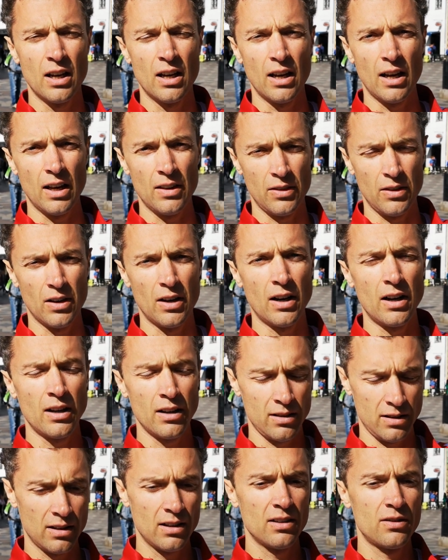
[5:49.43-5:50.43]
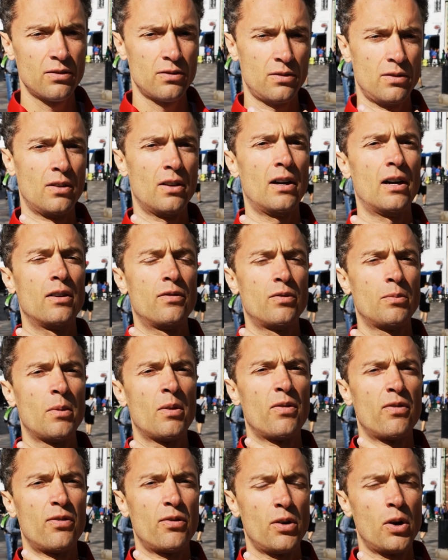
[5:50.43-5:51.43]
and the R is the R from the
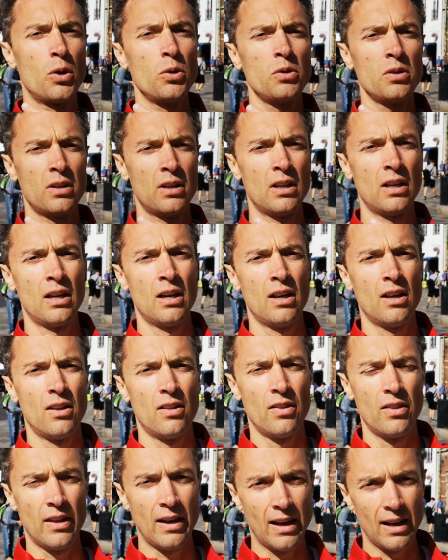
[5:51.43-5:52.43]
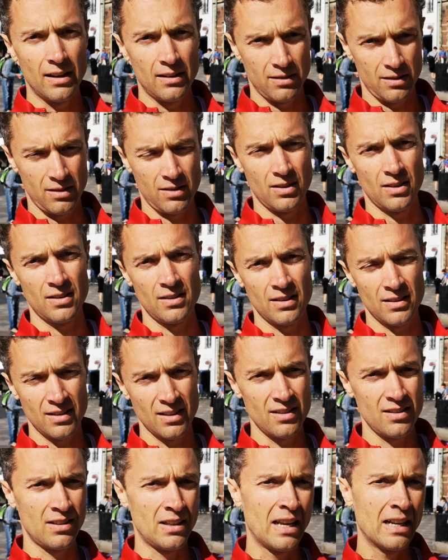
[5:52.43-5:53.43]
throat. That doesn't
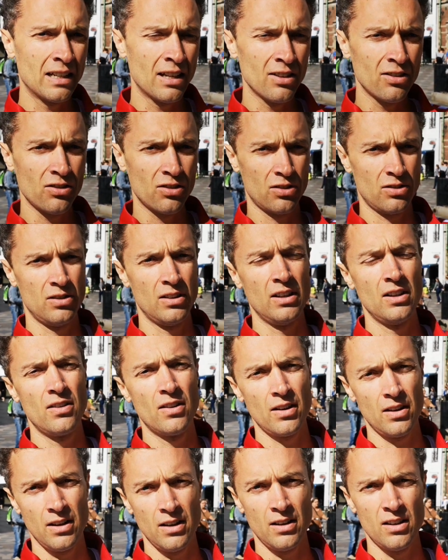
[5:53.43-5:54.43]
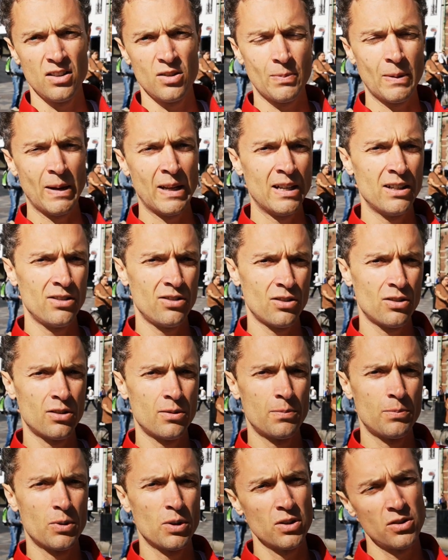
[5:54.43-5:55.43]
exist in English, neither in Spanish or
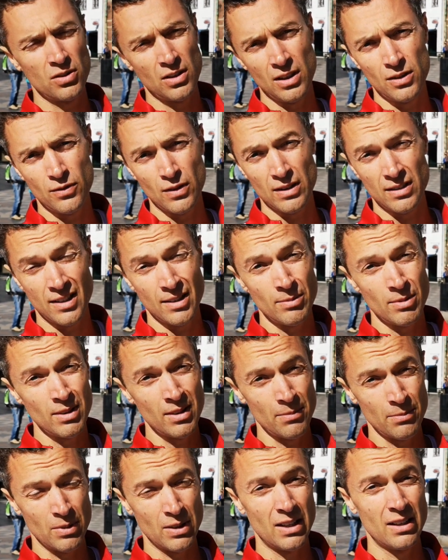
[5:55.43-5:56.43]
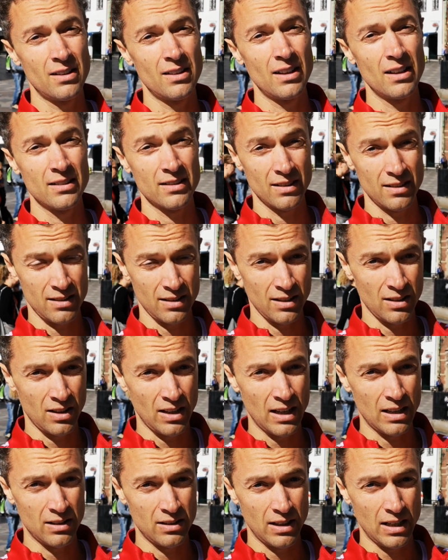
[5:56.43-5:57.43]
Portuguese, for example, but it exists in
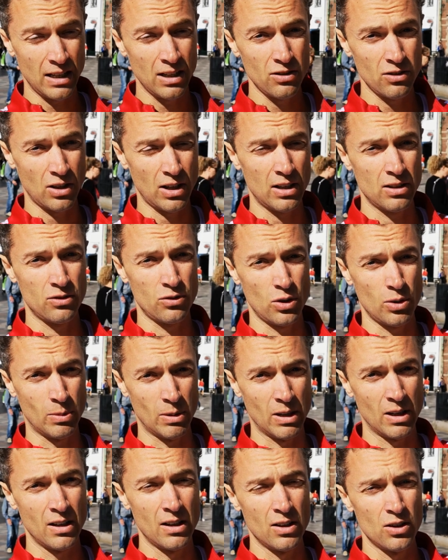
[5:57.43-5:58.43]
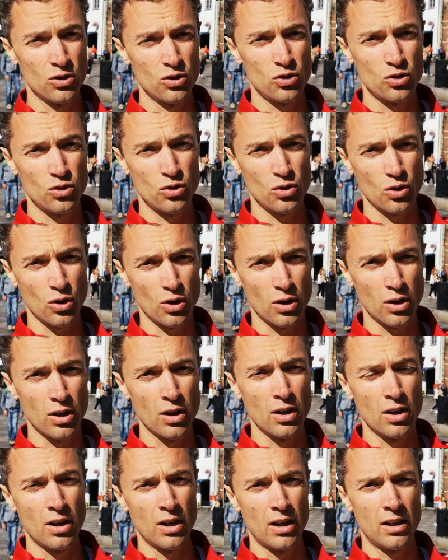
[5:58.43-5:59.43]
Danish and German. Strå.
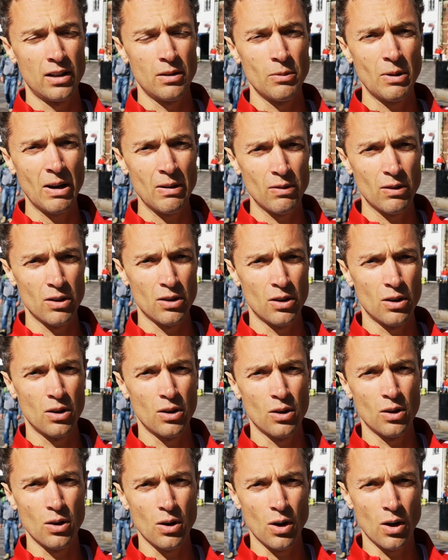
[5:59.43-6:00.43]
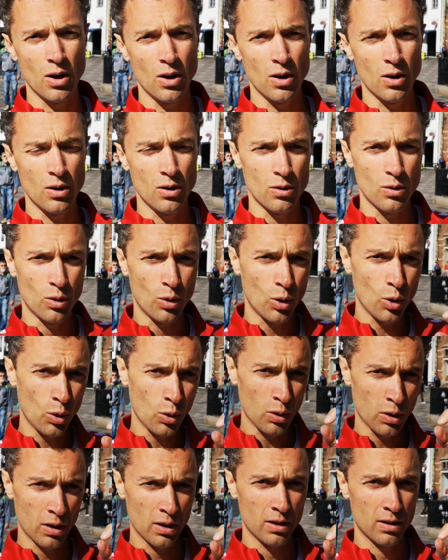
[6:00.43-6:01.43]
And then we have the Ø,